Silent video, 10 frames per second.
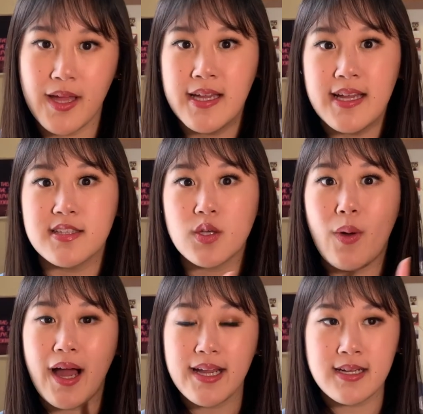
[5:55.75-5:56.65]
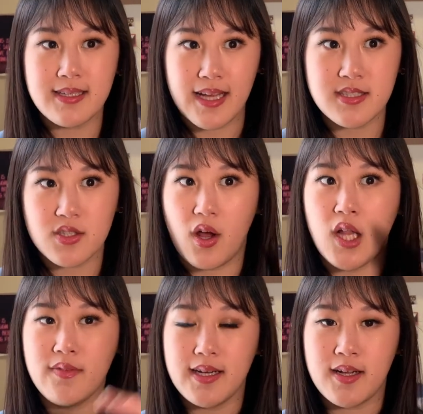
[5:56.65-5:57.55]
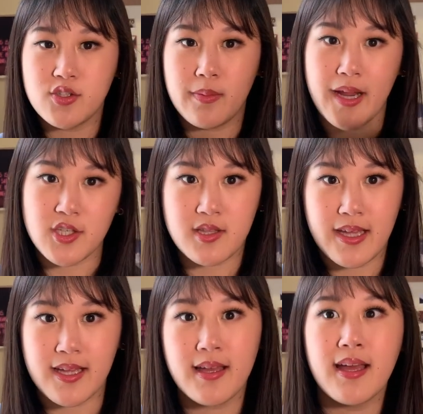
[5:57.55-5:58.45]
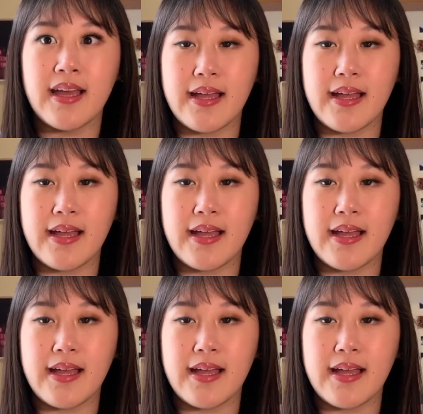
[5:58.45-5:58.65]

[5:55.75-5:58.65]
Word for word: and so I condensed all of that 100-page thing